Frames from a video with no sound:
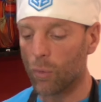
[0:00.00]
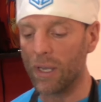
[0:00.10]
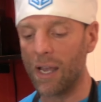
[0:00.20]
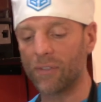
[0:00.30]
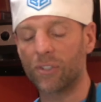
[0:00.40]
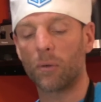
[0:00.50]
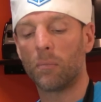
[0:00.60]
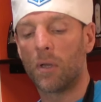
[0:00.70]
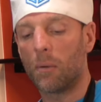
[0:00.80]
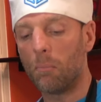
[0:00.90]
We have
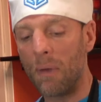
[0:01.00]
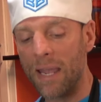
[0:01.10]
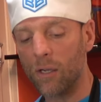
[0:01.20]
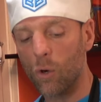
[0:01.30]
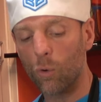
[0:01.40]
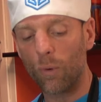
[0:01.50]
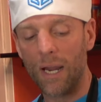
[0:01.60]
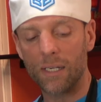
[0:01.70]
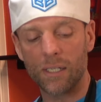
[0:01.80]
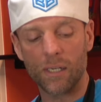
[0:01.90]
some mango
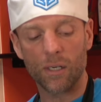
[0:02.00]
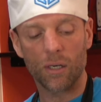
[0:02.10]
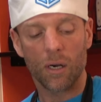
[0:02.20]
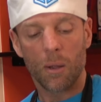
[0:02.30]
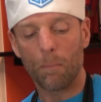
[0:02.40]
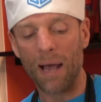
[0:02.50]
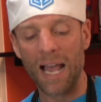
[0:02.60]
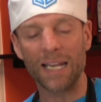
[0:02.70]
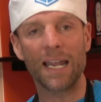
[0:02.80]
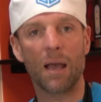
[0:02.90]
right here,
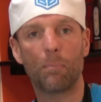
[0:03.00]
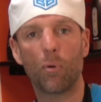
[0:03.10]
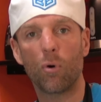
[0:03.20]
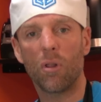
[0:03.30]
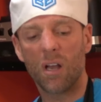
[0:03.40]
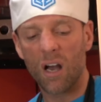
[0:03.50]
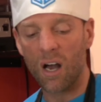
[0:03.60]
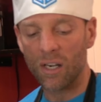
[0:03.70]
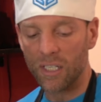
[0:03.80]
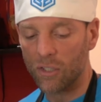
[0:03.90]
pineapple,
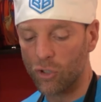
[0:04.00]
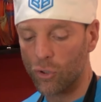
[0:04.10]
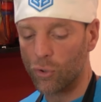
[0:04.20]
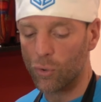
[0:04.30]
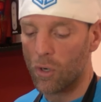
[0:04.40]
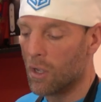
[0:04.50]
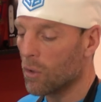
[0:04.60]
honeydew.